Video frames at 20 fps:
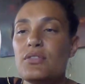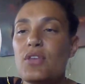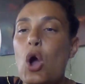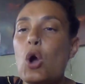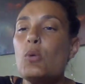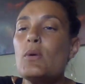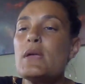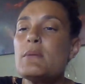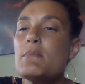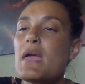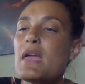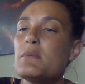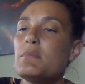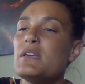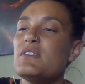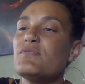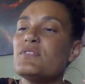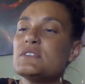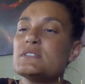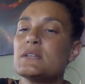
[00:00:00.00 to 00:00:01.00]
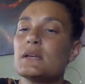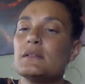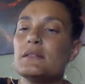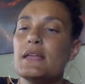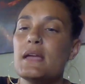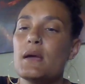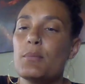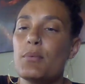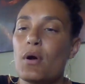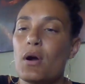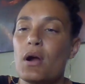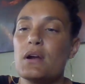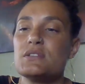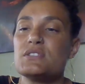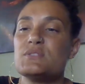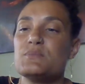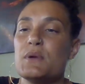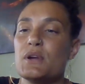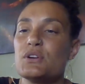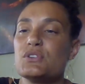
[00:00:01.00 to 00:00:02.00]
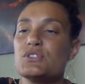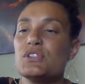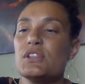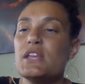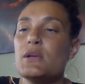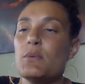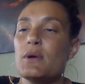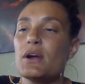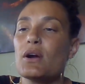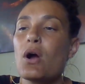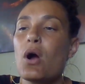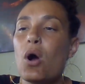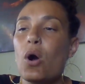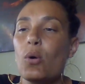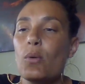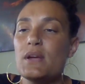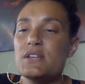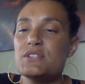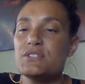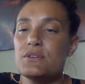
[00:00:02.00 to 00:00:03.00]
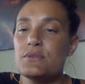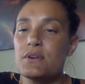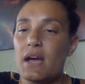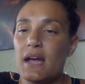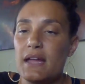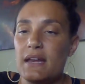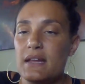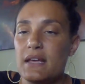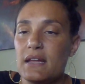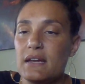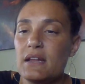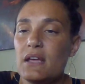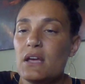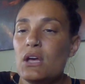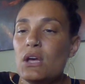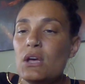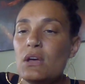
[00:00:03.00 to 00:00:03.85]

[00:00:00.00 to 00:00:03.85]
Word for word: Though we may be physically apart, spiritually we are always united.